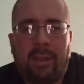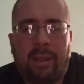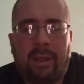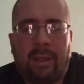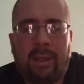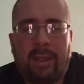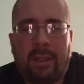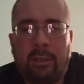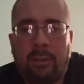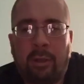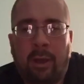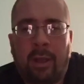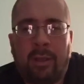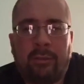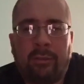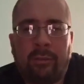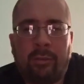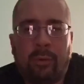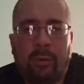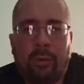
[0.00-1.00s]
and
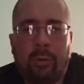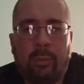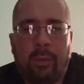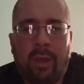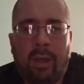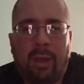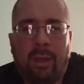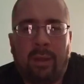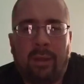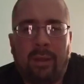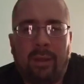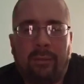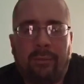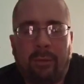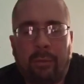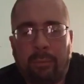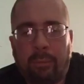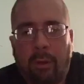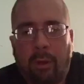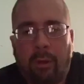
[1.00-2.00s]
not score well
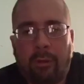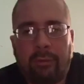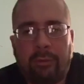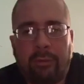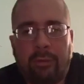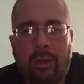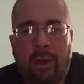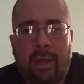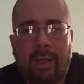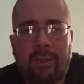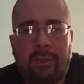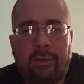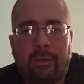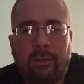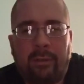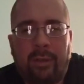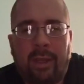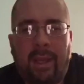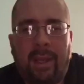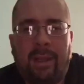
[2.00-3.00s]
if your ball's not
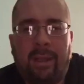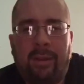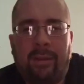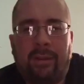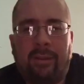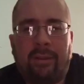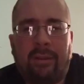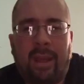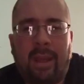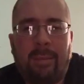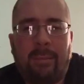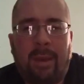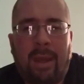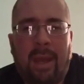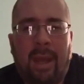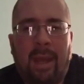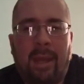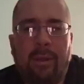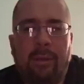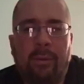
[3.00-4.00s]
creating the same
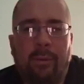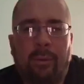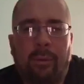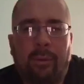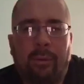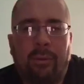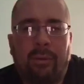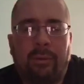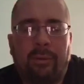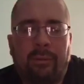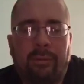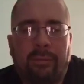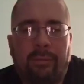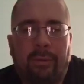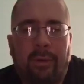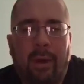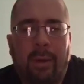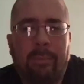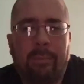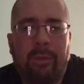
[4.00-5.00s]
angle
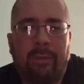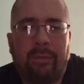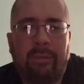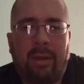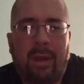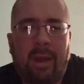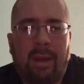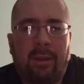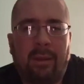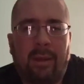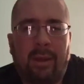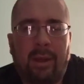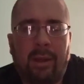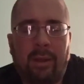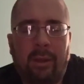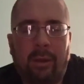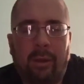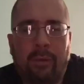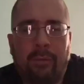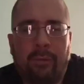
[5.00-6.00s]
from the foul
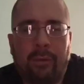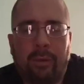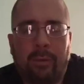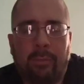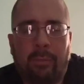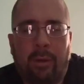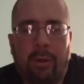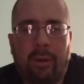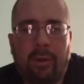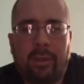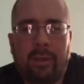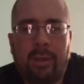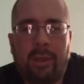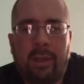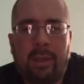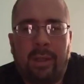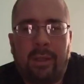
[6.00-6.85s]
line over your mark.